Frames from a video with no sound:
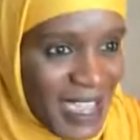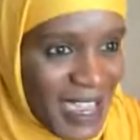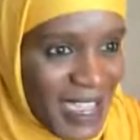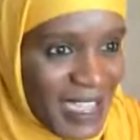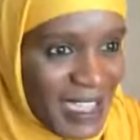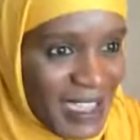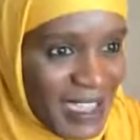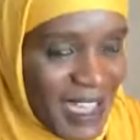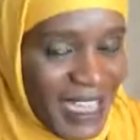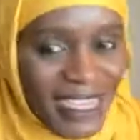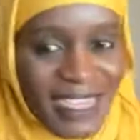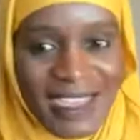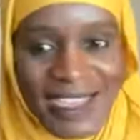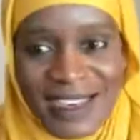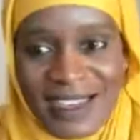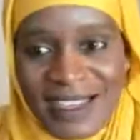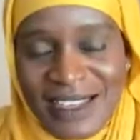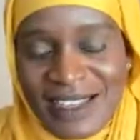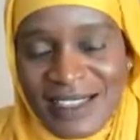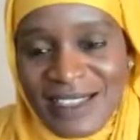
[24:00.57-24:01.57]
I think
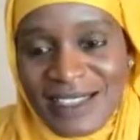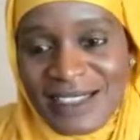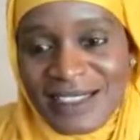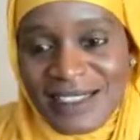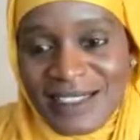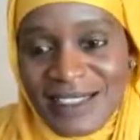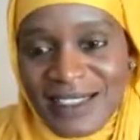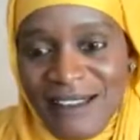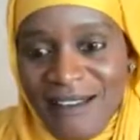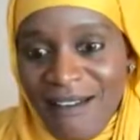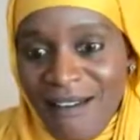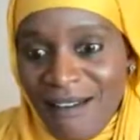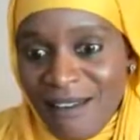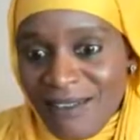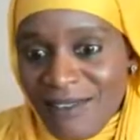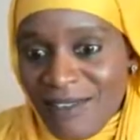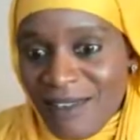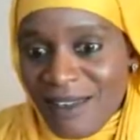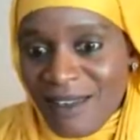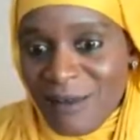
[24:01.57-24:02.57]
it is. Well, I
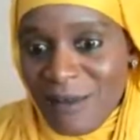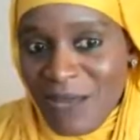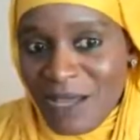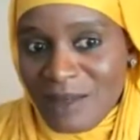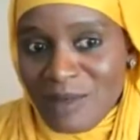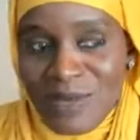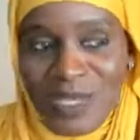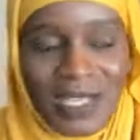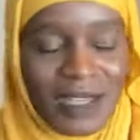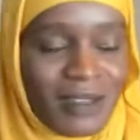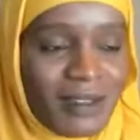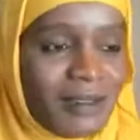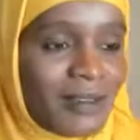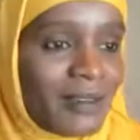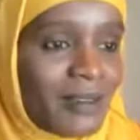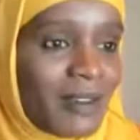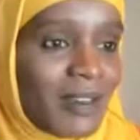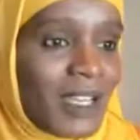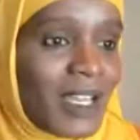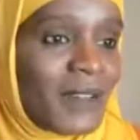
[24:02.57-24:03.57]
think it might be
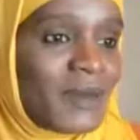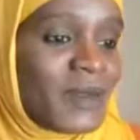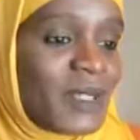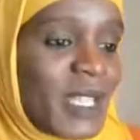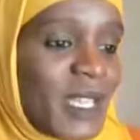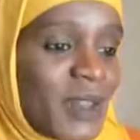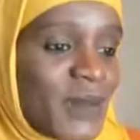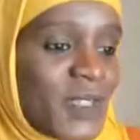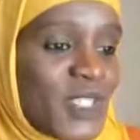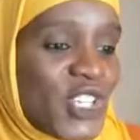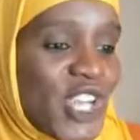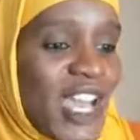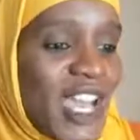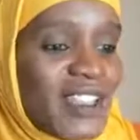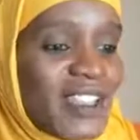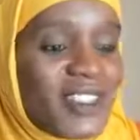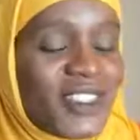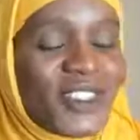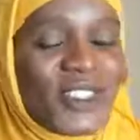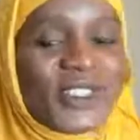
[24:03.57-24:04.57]
the 9th day of the
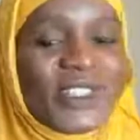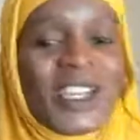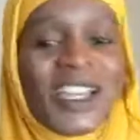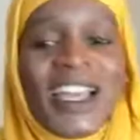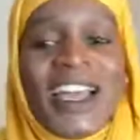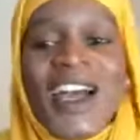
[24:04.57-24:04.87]
challenge.